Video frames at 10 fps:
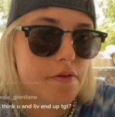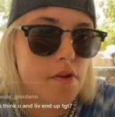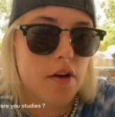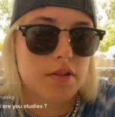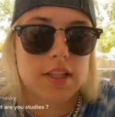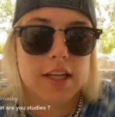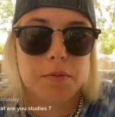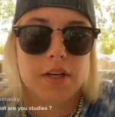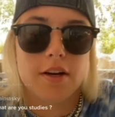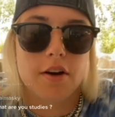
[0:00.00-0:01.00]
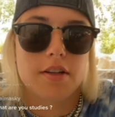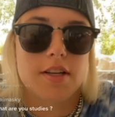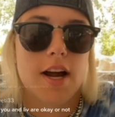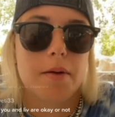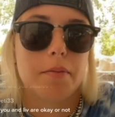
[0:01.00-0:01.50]
obviously, like, we needed our
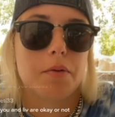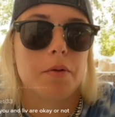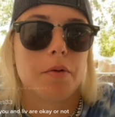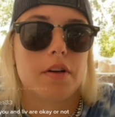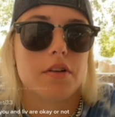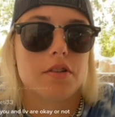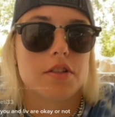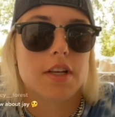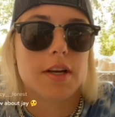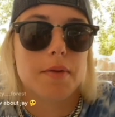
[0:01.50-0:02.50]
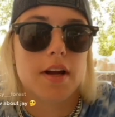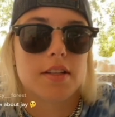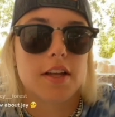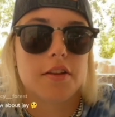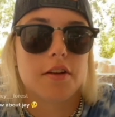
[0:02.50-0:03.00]
time, like, we weren't just getting back
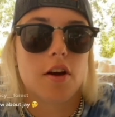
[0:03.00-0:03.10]
together.